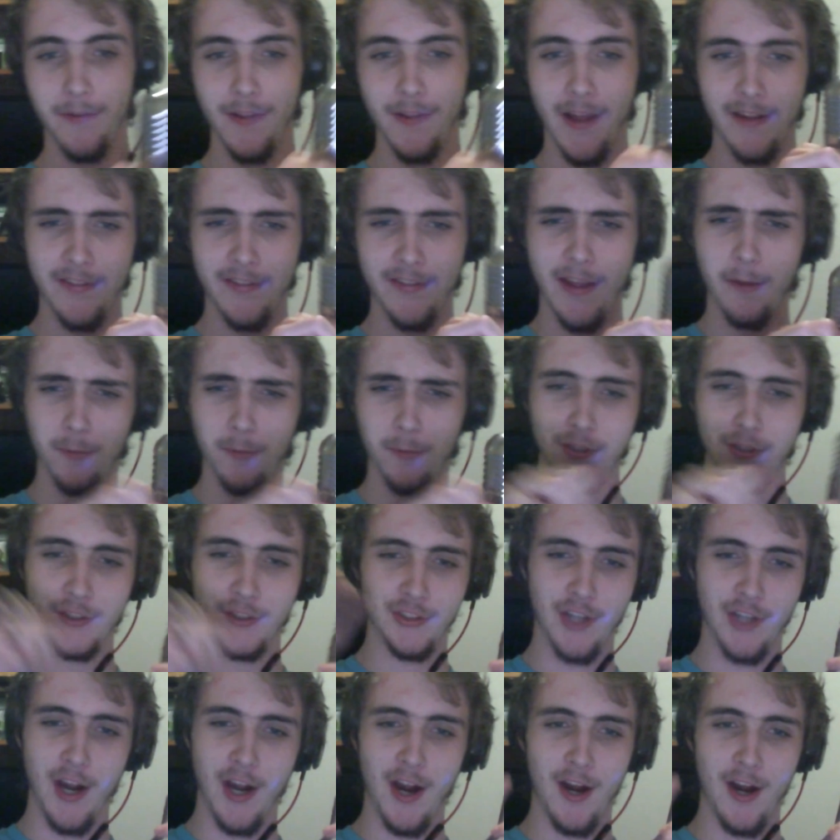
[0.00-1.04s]
Like they were the
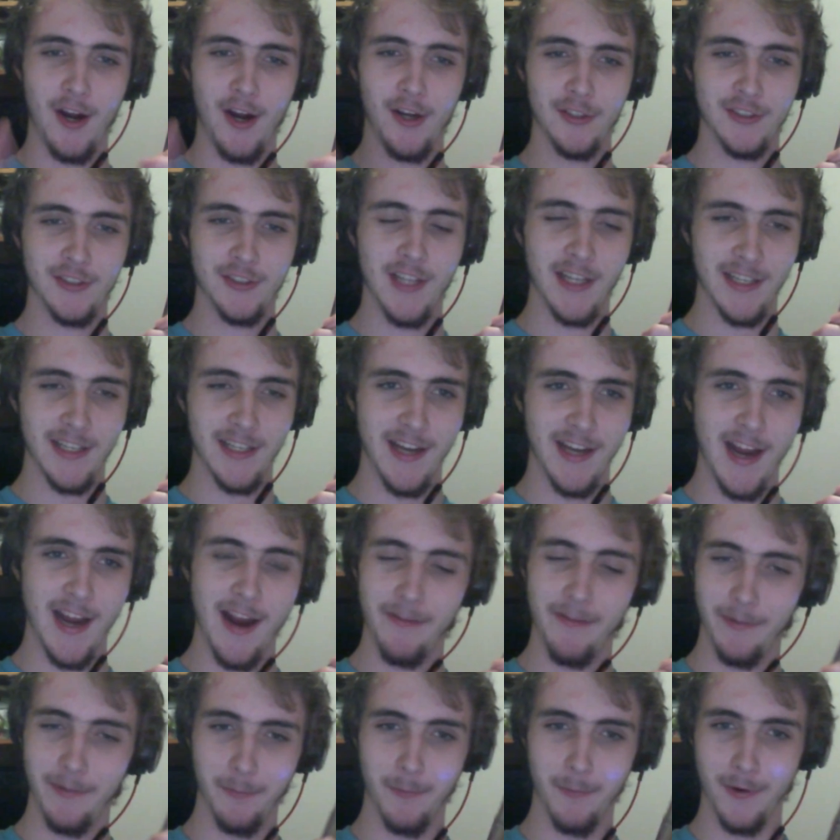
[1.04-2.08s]
stars. Like
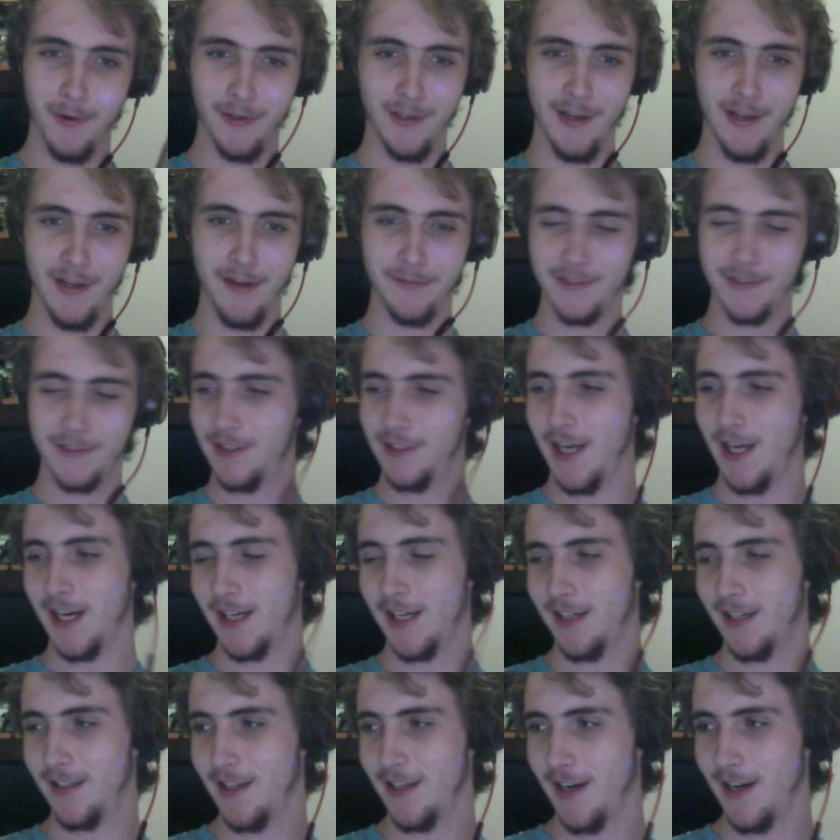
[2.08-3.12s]
everyone loved Jack
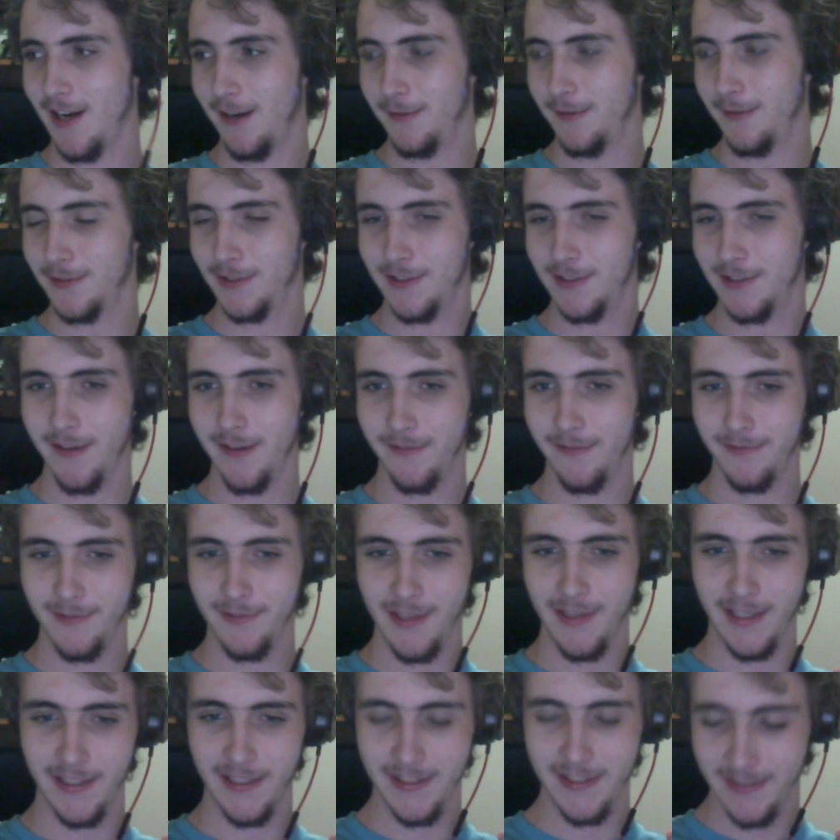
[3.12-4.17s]
and Kyle and stuff.
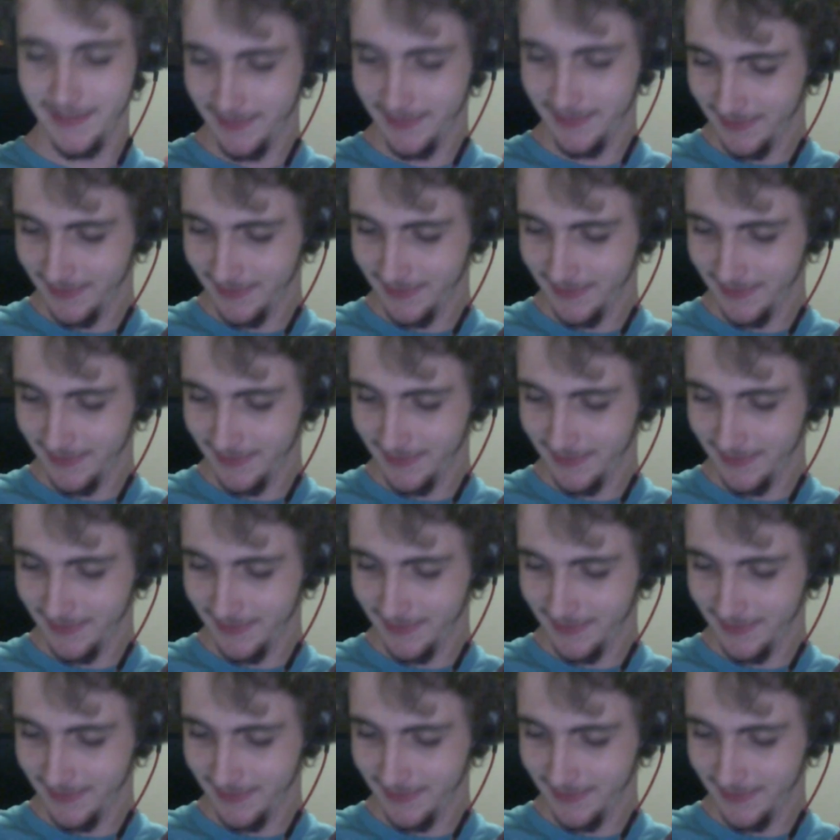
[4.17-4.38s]
Like